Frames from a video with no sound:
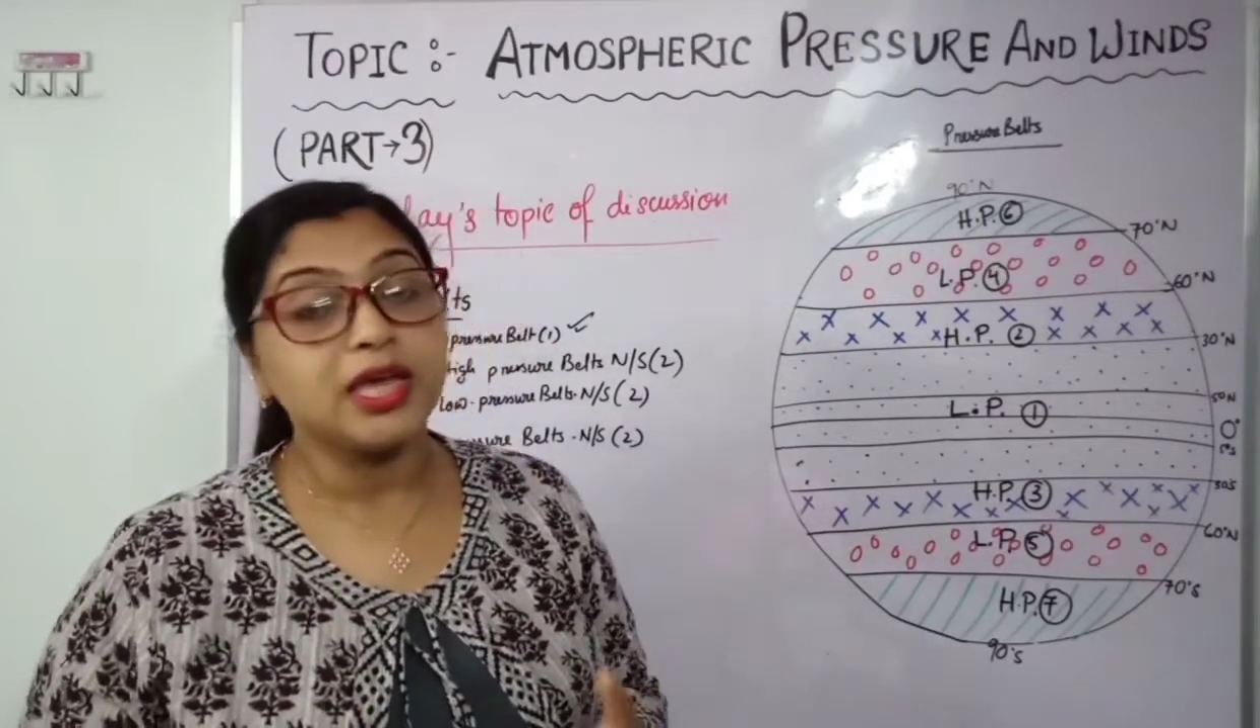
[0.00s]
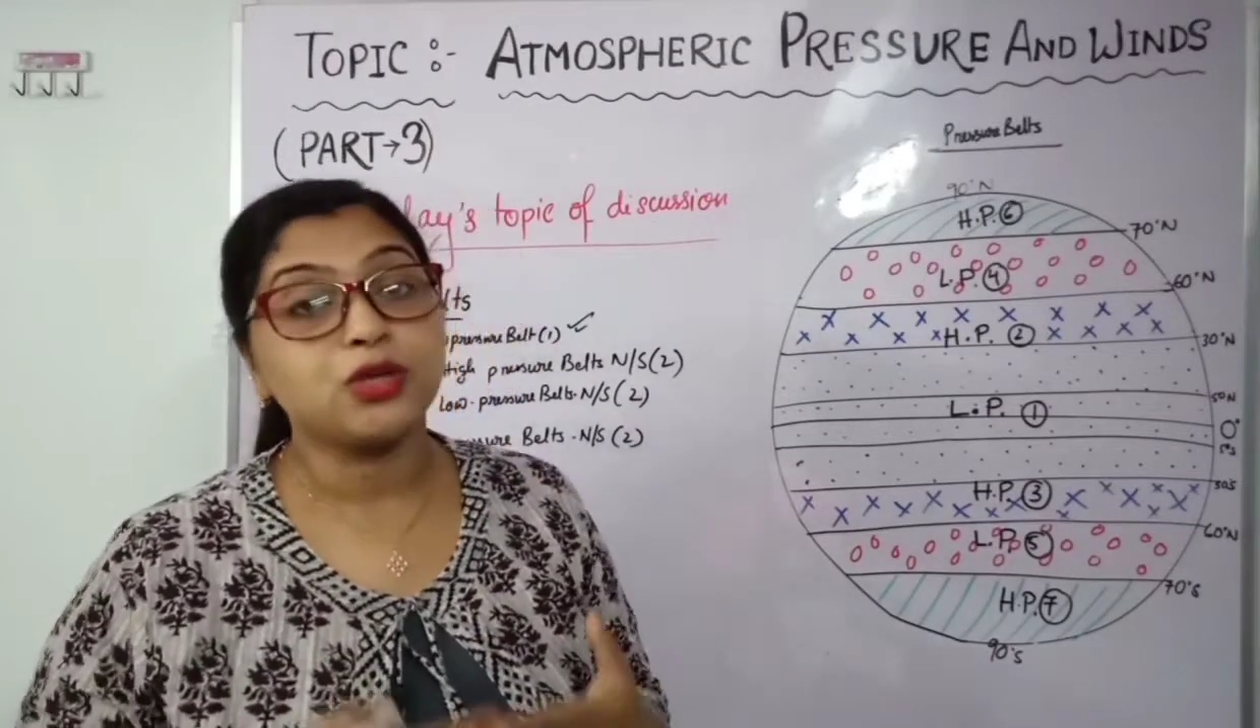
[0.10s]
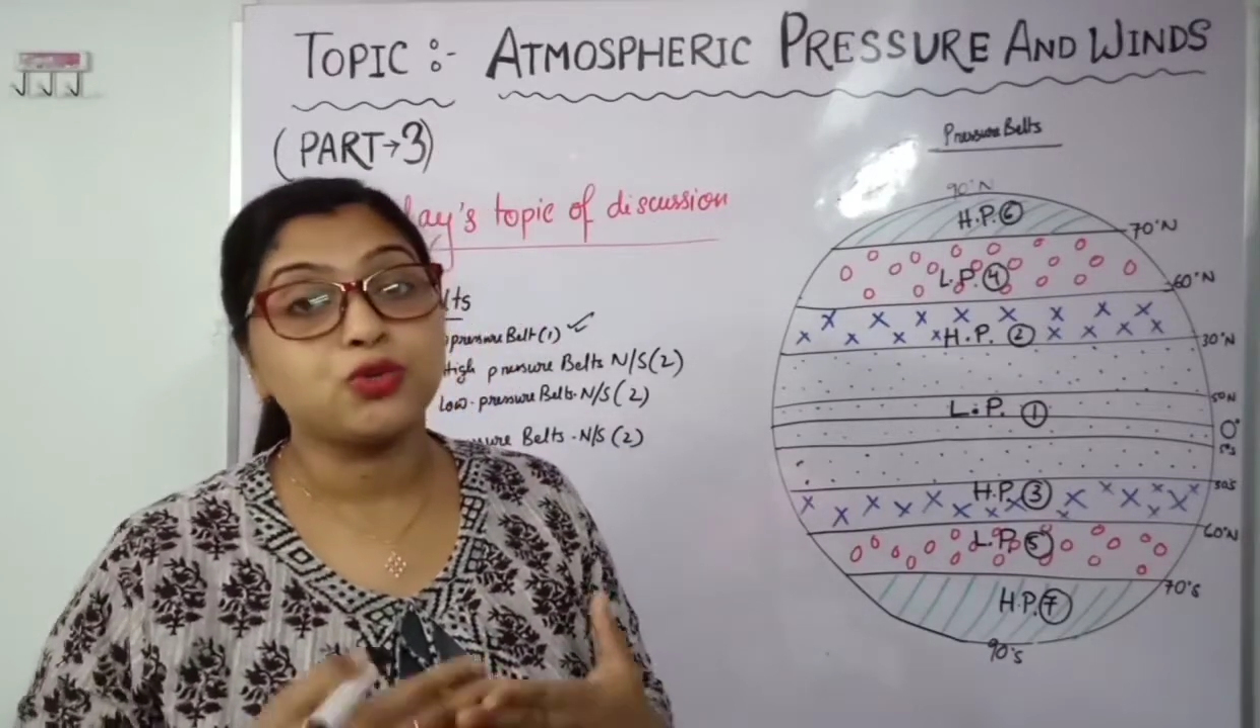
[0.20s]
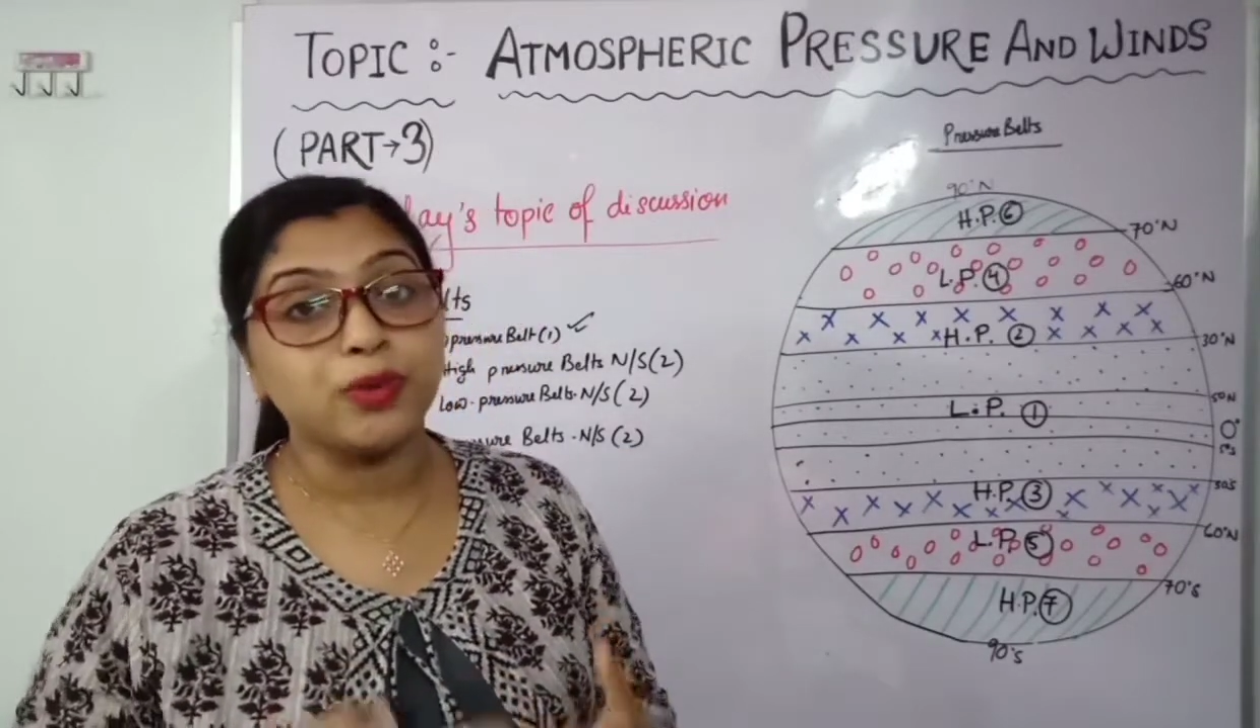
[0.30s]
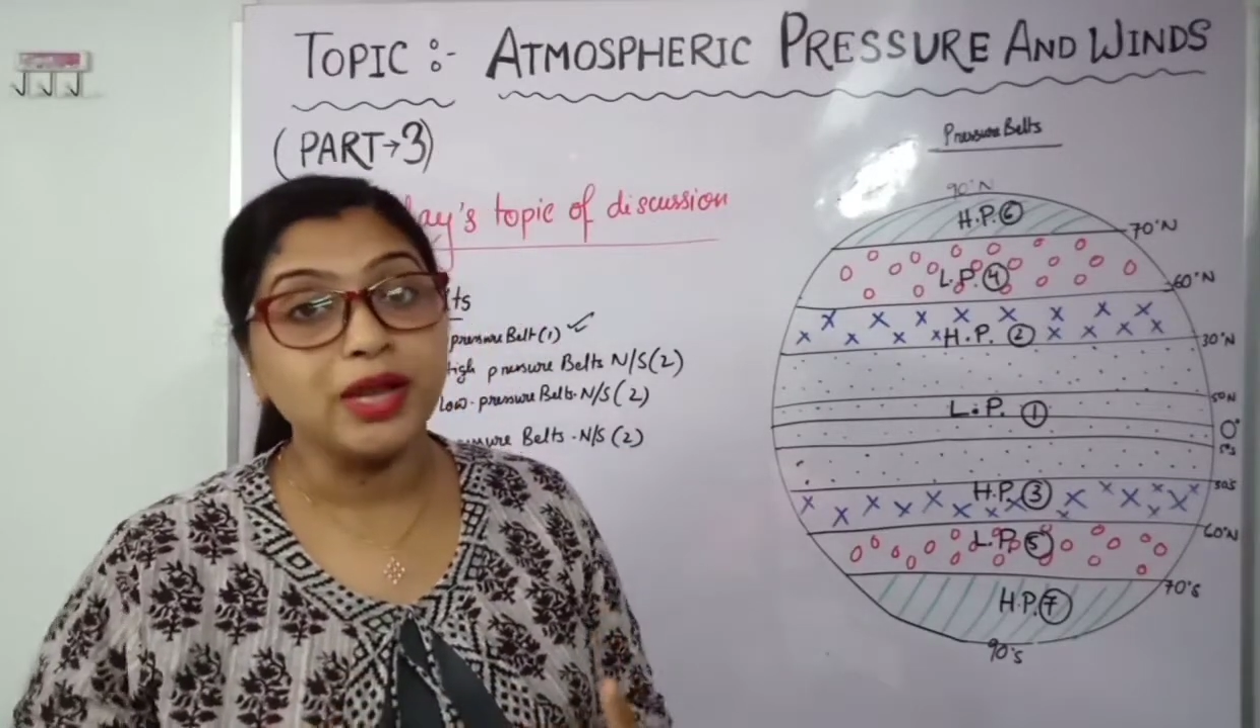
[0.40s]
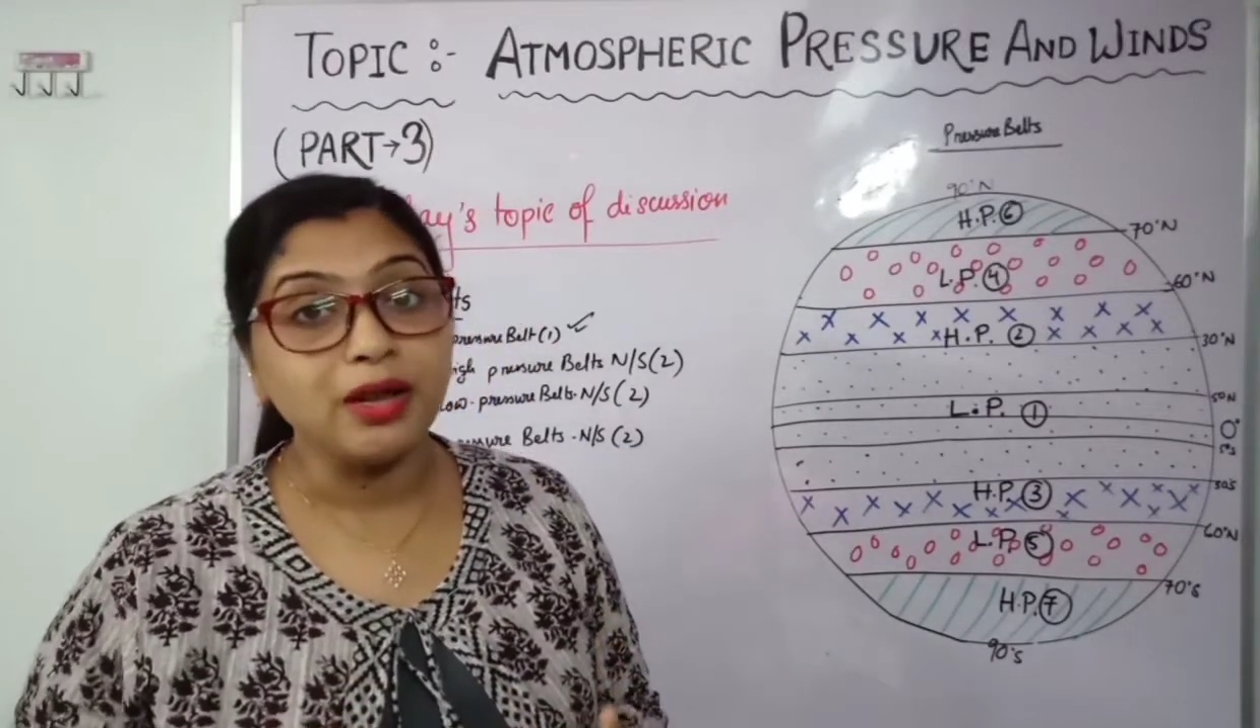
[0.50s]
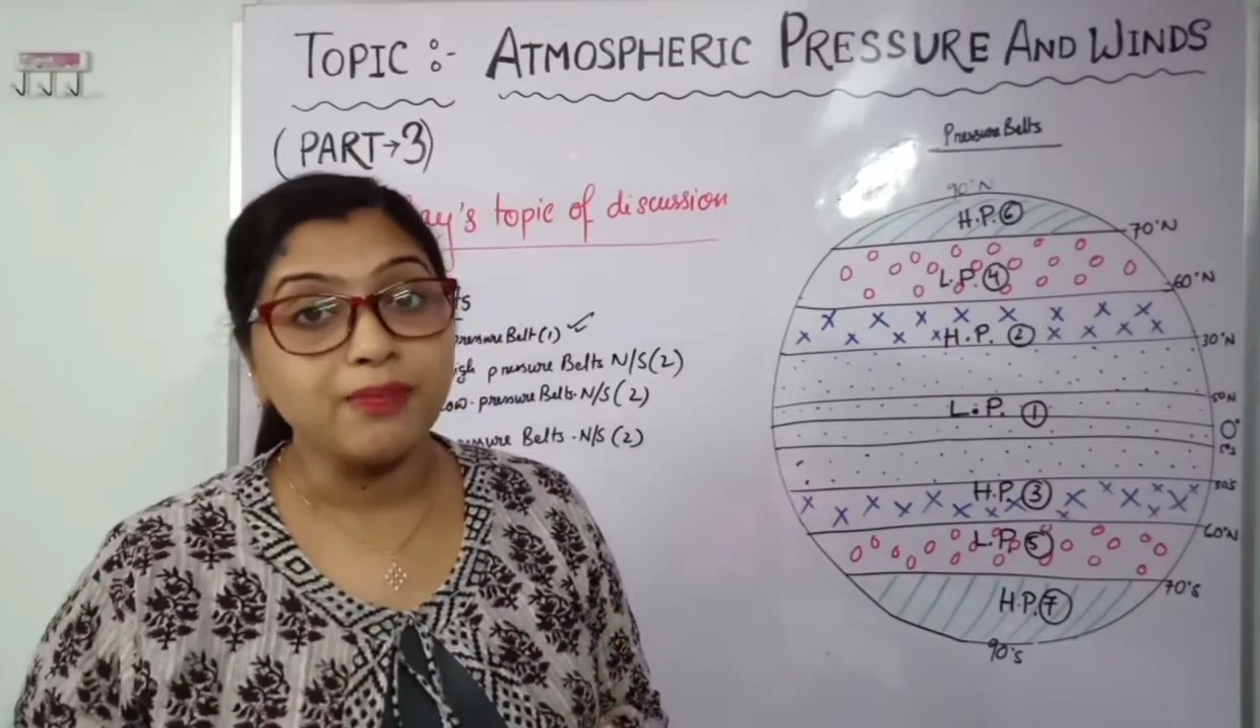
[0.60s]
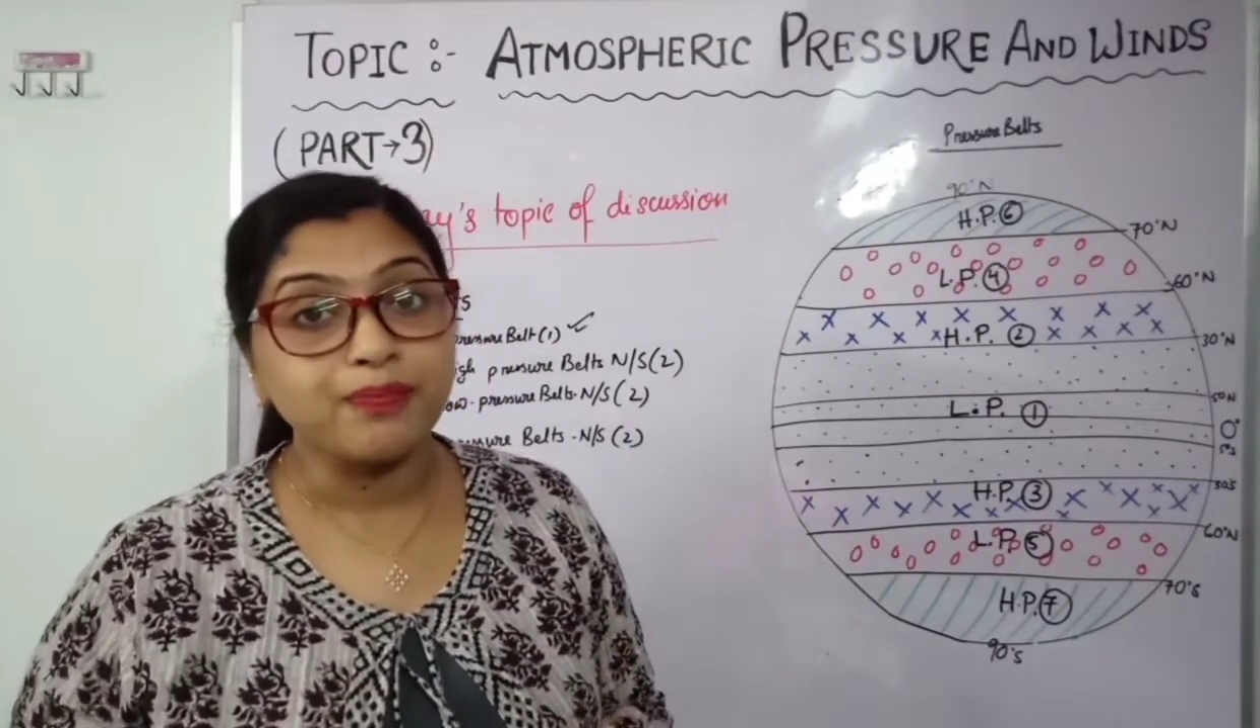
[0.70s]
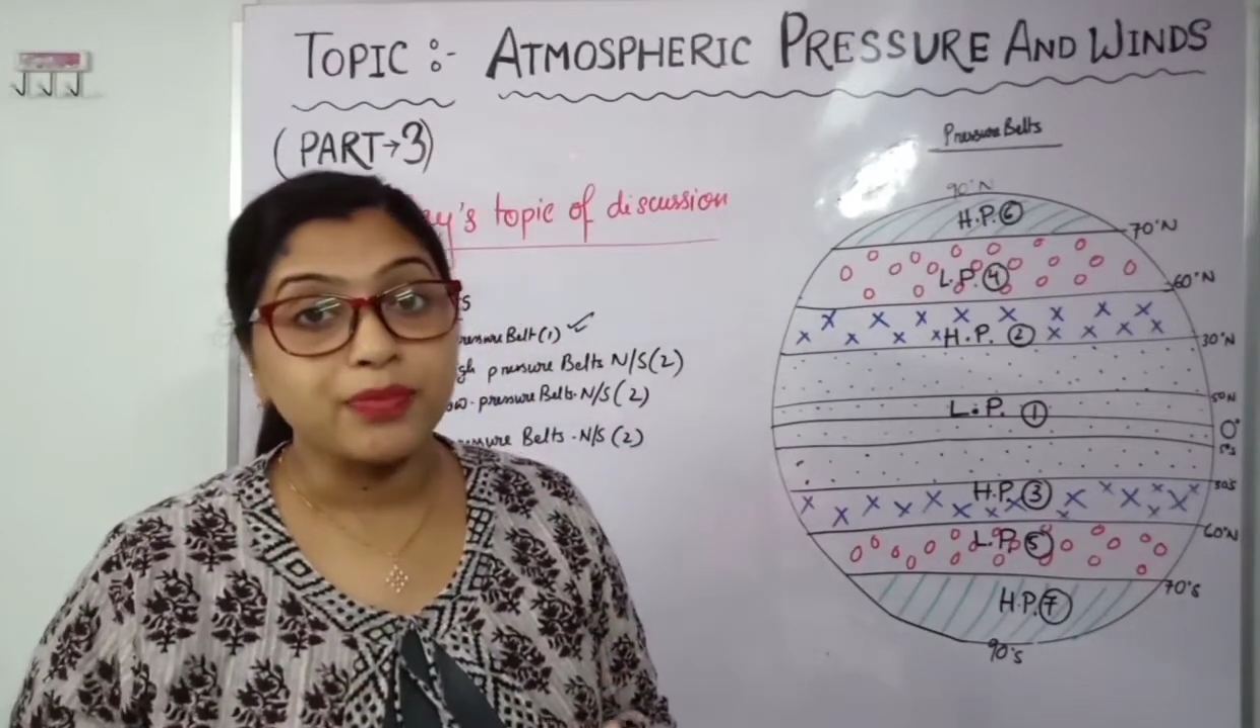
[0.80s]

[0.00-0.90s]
it will